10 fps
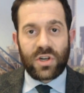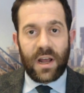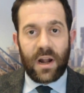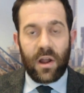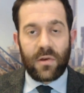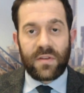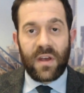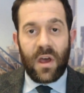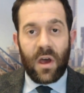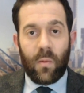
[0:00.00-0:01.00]
wash their
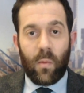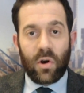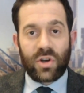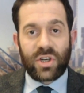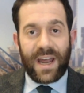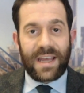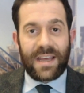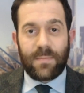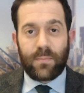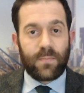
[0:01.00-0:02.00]
clothes and wash
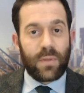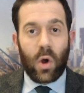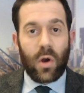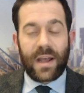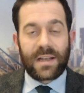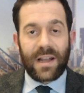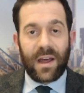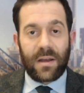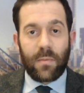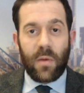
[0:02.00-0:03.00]
any belongings
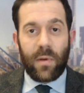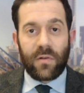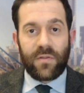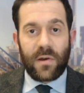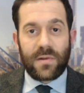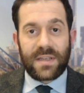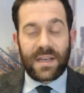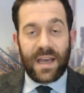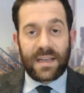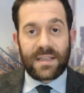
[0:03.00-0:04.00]
like mobile phones
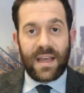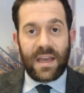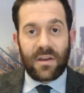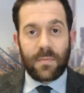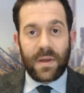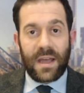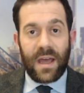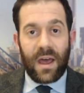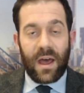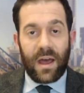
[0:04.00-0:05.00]
in case they could be
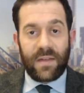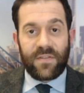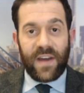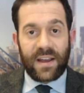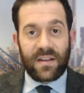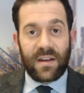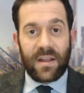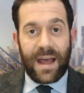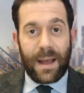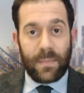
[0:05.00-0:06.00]

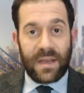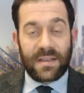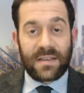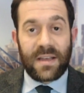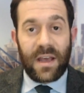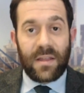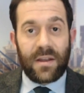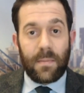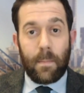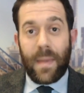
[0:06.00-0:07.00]
infected. And that means
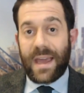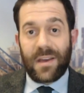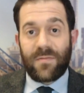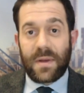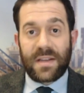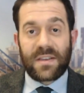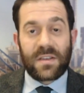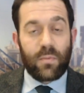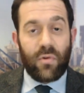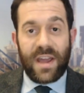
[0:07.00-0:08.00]
that it may have been
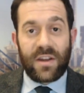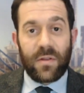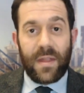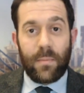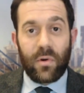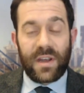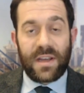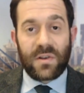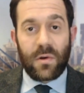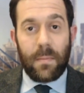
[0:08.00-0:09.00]
sprayed on their
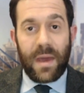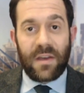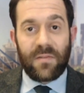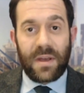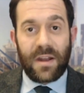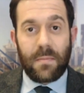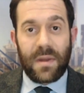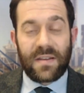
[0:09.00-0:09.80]
bodies, or it may have been